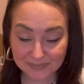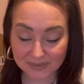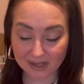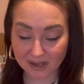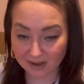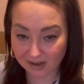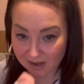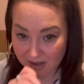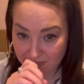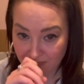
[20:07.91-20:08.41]

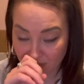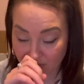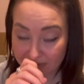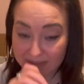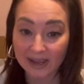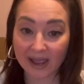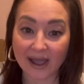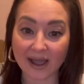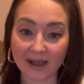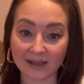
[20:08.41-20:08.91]
But with
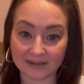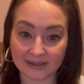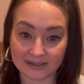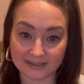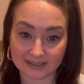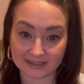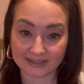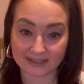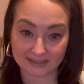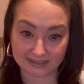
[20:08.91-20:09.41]
Carl, his
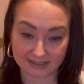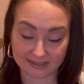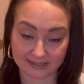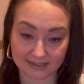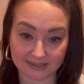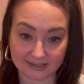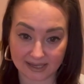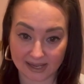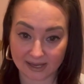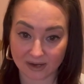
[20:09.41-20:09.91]
assistant
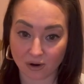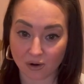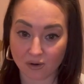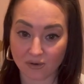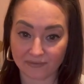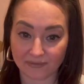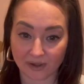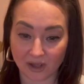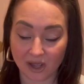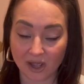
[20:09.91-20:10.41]
did take
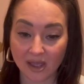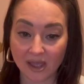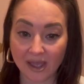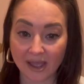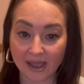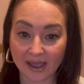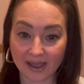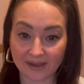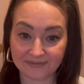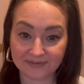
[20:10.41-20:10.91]
over
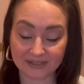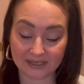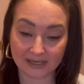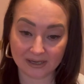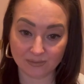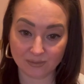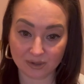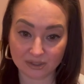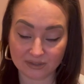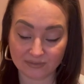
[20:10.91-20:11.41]
after he
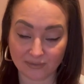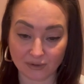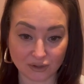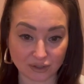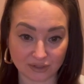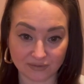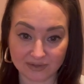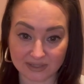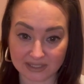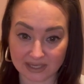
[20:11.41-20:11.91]
was forced
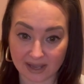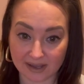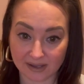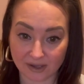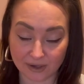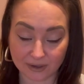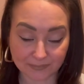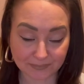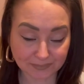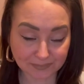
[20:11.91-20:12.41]
to
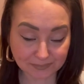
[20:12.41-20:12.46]
retire.